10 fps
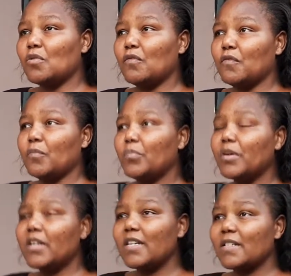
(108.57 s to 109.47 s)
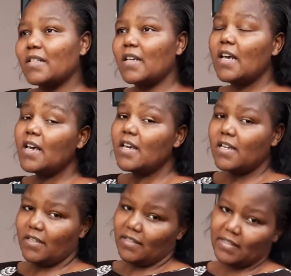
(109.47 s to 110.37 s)
of pregnancy
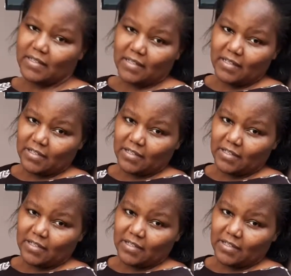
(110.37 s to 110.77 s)
is